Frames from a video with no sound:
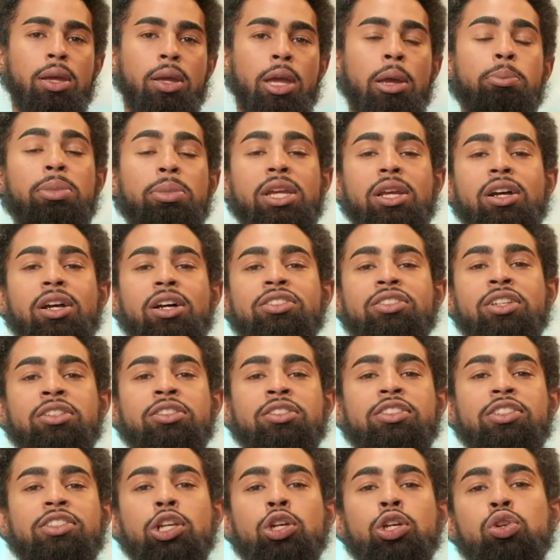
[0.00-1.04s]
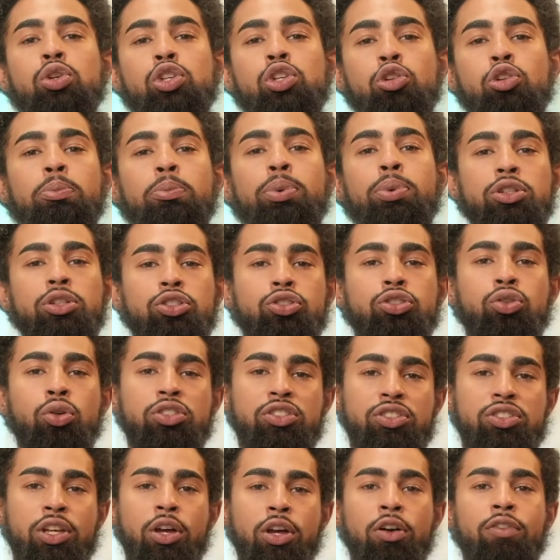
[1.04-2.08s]
Because until you put
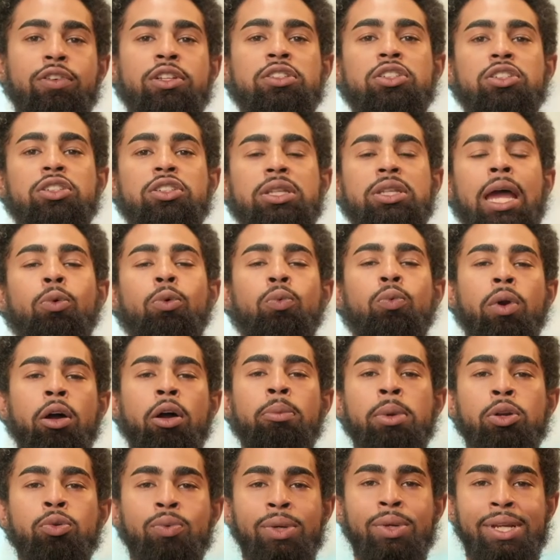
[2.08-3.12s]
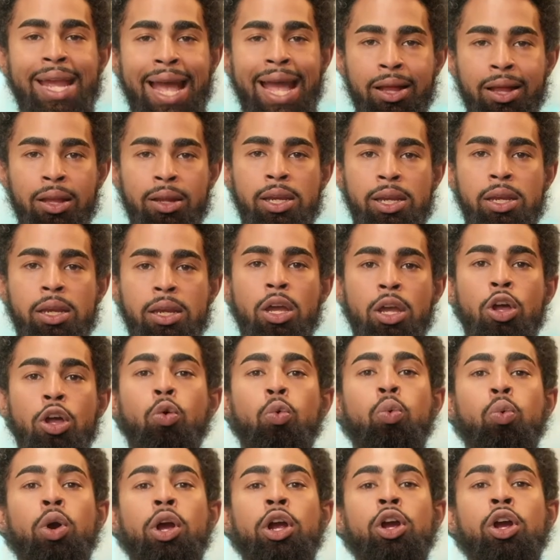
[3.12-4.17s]
yourself into that realm in reality
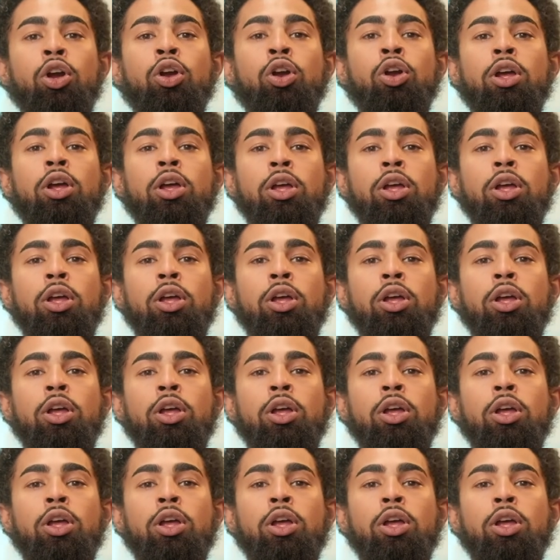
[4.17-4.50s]
where